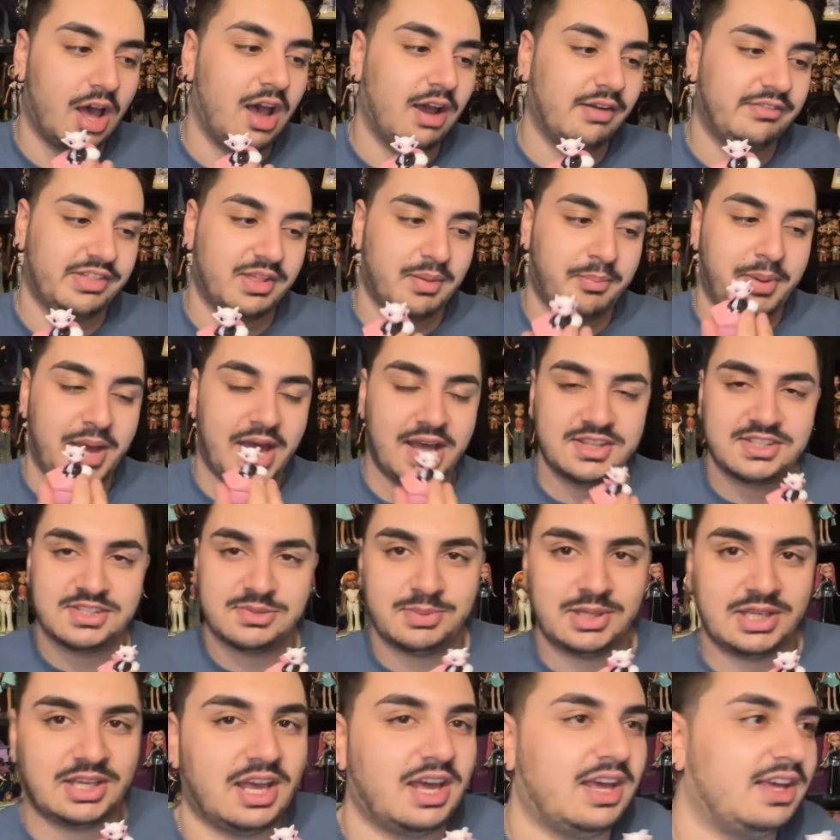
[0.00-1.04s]
of the pets
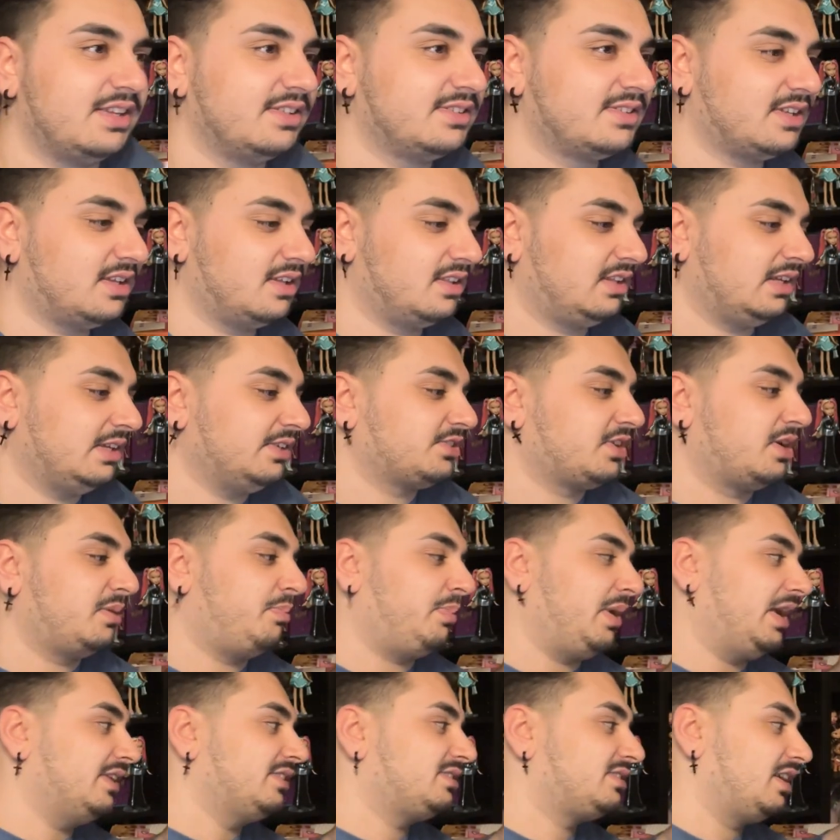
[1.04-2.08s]
because these are
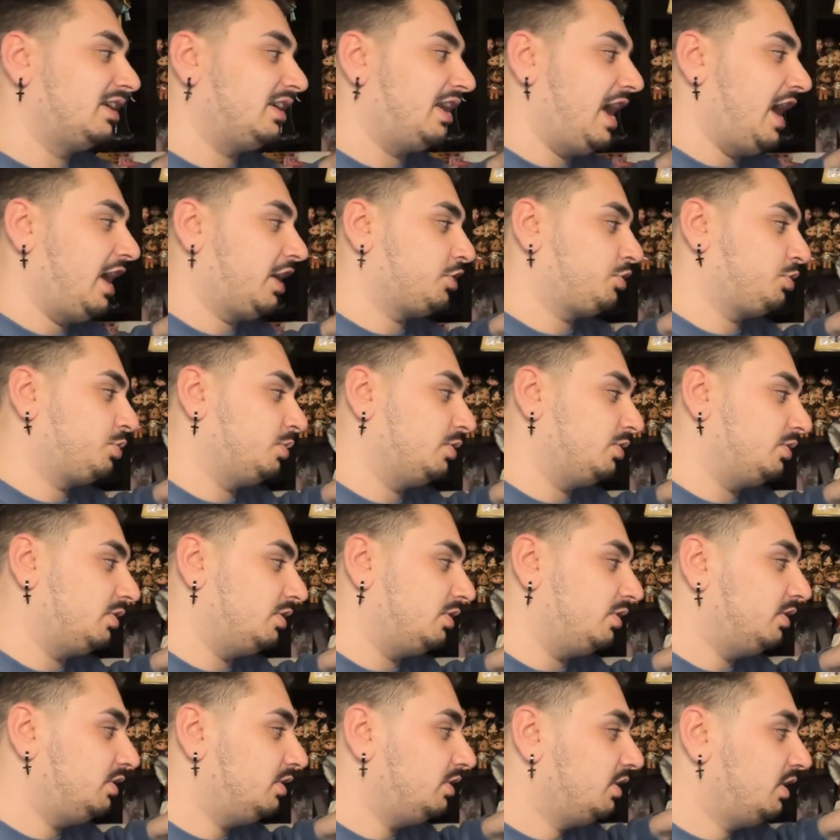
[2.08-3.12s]
based on
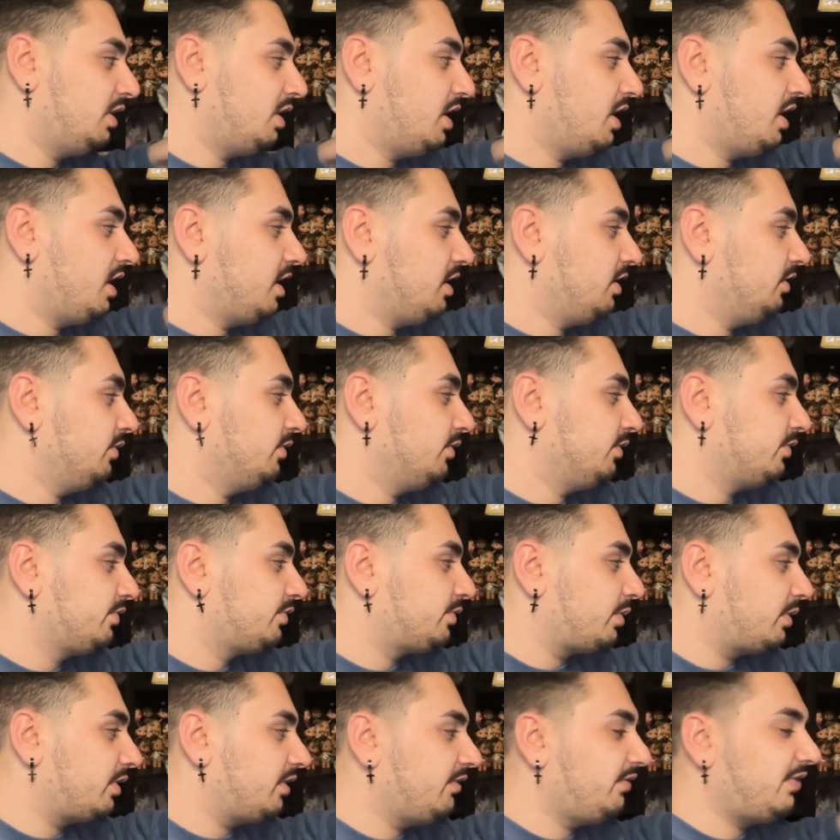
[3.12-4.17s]
actual
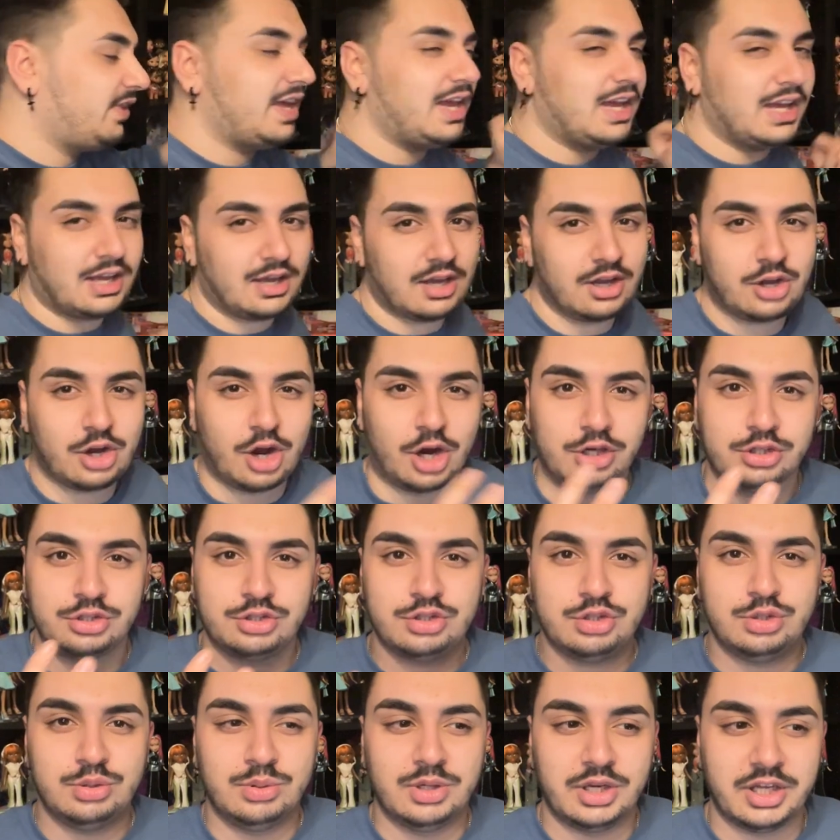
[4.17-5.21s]
sort of like
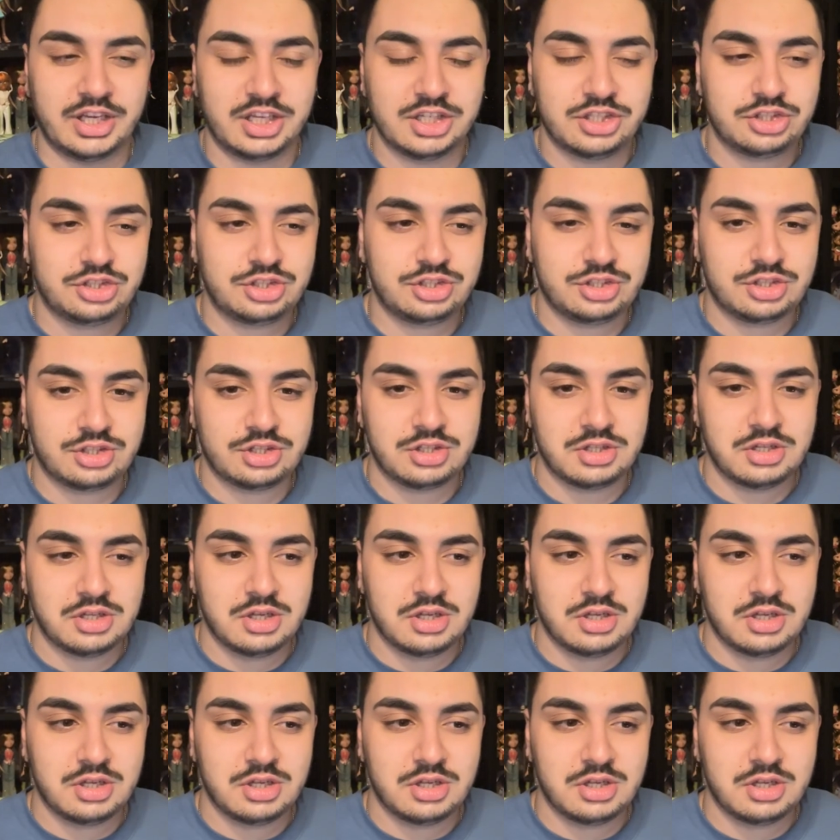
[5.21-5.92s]
cartoonish